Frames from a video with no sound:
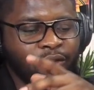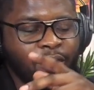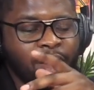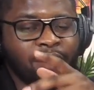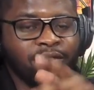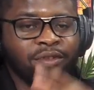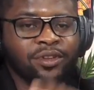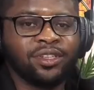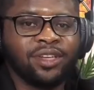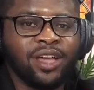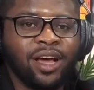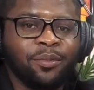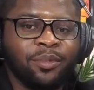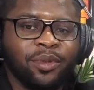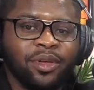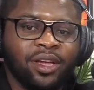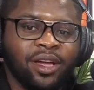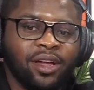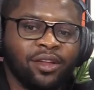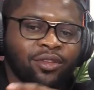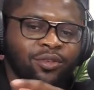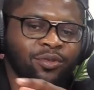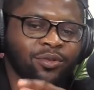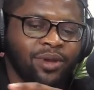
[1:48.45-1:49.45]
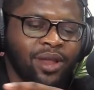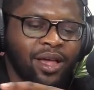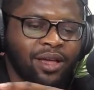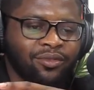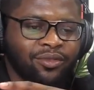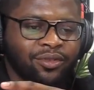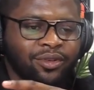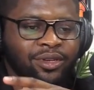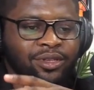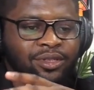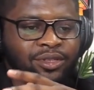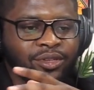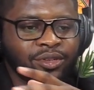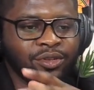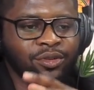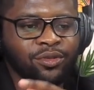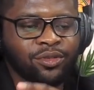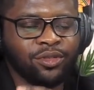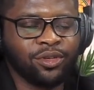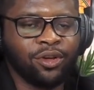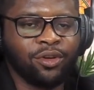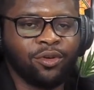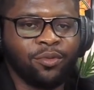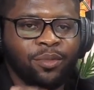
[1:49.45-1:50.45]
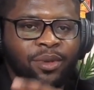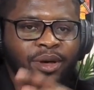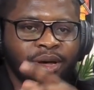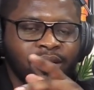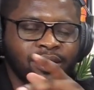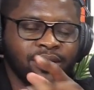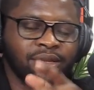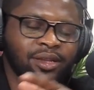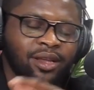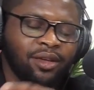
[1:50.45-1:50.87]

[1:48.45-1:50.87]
you have a topic and you would like for us to talk about it,